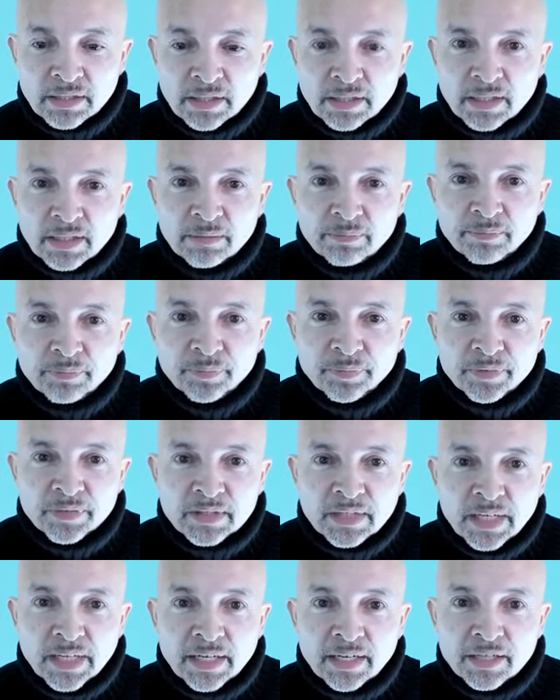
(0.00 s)
Um,
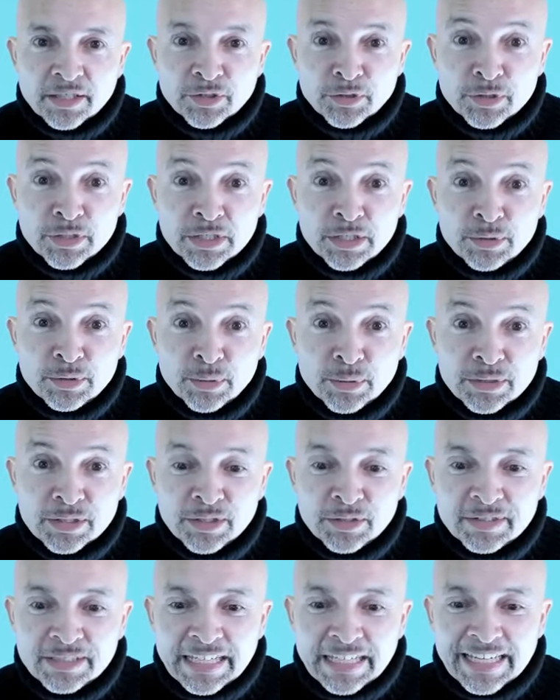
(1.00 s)
and I shall see you all
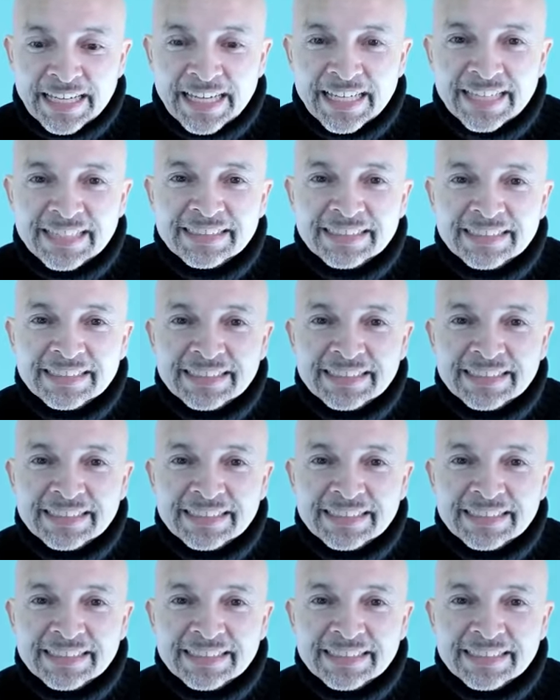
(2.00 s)
soon. Take care.